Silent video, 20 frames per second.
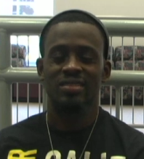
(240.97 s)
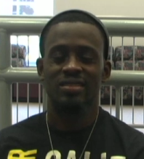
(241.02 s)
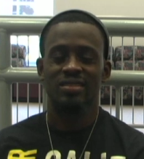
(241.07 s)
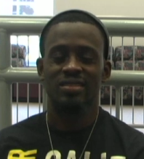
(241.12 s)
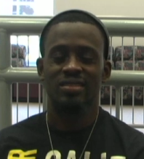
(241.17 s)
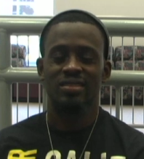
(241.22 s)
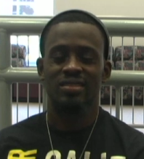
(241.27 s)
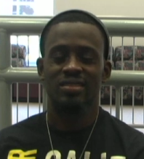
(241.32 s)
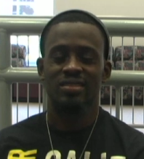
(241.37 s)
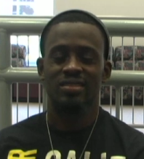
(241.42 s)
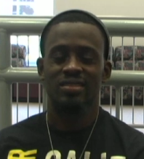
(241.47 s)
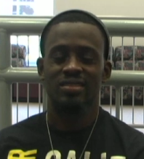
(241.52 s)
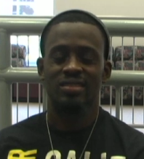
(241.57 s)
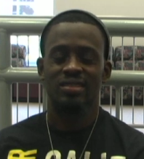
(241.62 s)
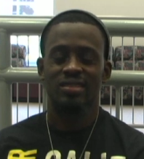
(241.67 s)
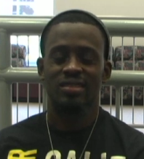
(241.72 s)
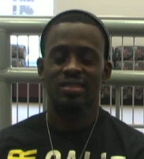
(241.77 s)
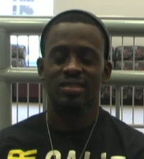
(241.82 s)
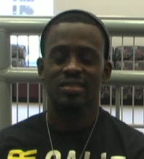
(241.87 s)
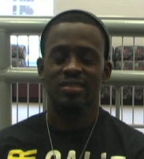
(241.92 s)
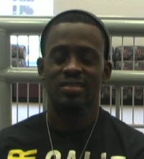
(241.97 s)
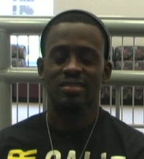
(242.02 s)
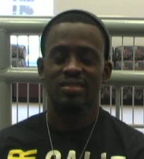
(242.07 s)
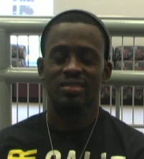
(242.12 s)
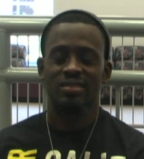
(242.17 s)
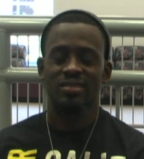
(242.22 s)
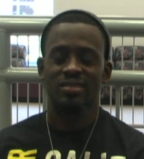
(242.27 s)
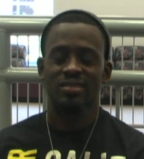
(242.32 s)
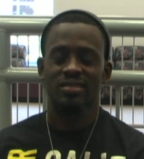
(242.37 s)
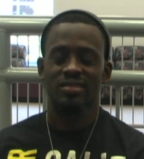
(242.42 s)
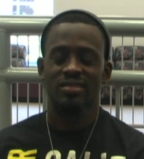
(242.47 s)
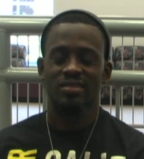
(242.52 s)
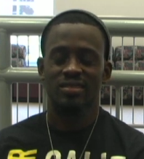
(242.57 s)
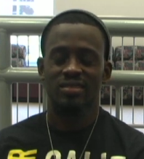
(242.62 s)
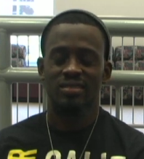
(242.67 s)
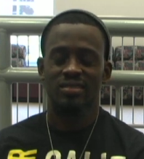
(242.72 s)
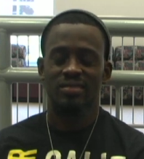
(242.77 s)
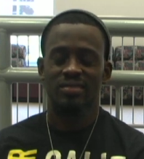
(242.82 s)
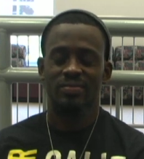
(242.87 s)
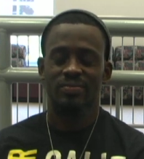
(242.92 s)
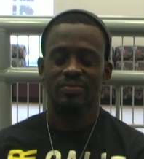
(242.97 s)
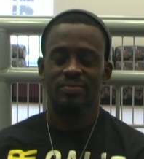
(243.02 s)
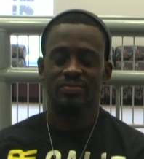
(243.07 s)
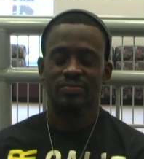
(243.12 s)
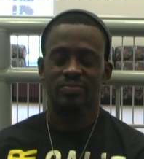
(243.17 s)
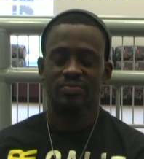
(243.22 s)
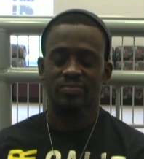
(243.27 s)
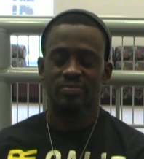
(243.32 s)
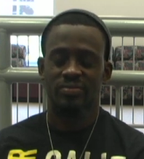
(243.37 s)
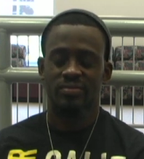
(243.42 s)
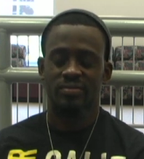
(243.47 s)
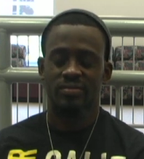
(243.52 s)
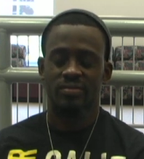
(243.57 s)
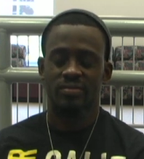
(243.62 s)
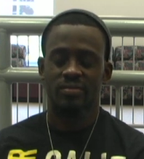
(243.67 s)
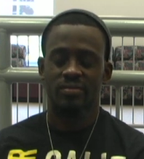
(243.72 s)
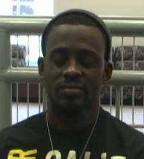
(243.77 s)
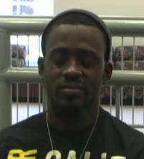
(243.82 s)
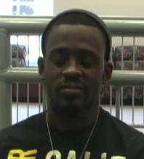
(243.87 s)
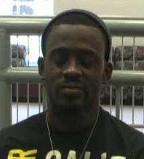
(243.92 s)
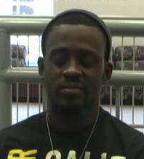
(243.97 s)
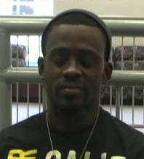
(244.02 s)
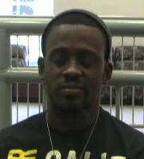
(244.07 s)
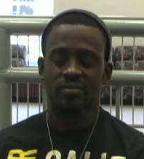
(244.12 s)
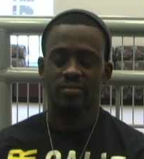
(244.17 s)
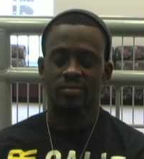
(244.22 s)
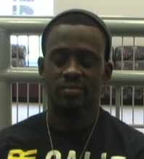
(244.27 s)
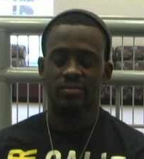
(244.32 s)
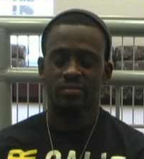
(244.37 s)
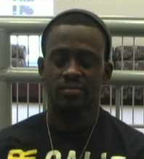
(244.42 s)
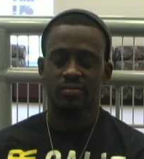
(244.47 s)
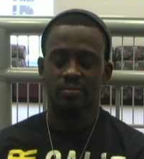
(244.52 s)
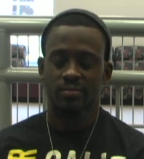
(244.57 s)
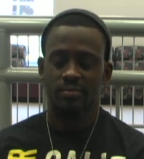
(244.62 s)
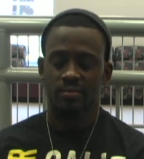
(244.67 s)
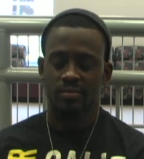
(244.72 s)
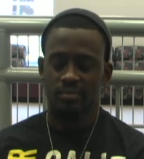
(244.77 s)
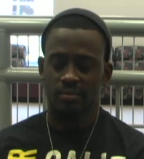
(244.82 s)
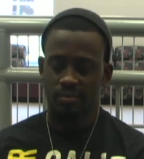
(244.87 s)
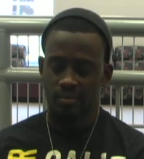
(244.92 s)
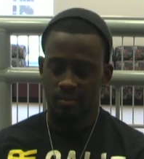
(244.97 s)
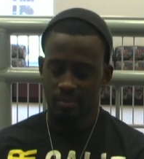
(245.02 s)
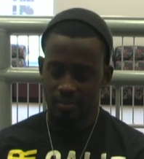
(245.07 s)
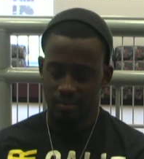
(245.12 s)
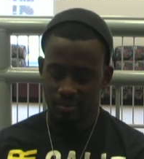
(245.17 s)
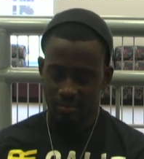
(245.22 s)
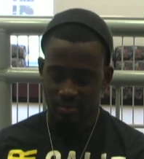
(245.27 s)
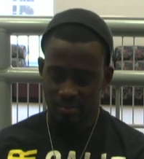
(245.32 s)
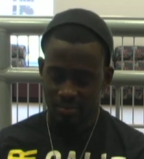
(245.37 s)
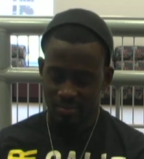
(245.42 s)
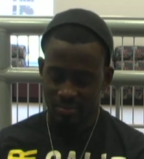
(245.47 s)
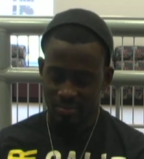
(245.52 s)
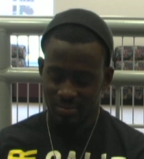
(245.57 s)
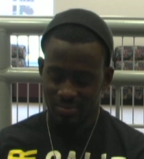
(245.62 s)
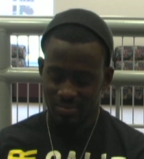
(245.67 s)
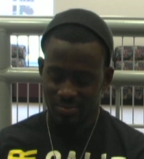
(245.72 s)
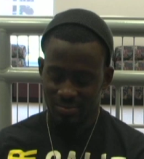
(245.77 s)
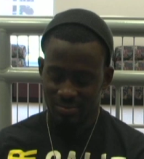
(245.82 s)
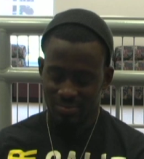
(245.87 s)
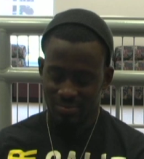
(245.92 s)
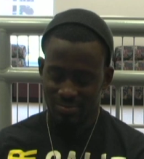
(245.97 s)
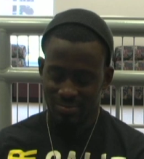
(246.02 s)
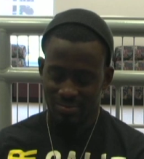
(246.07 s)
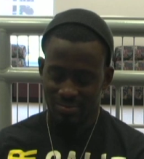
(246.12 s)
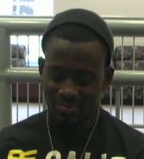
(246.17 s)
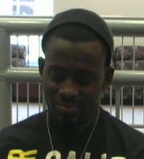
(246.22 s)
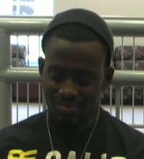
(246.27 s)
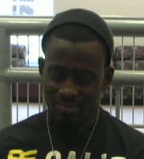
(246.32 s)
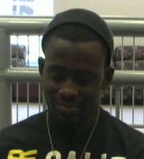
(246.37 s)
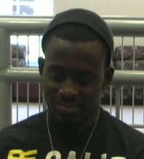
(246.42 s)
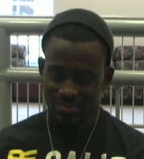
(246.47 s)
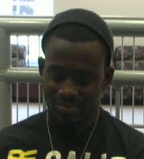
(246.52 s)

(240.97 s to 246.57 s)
[no speech]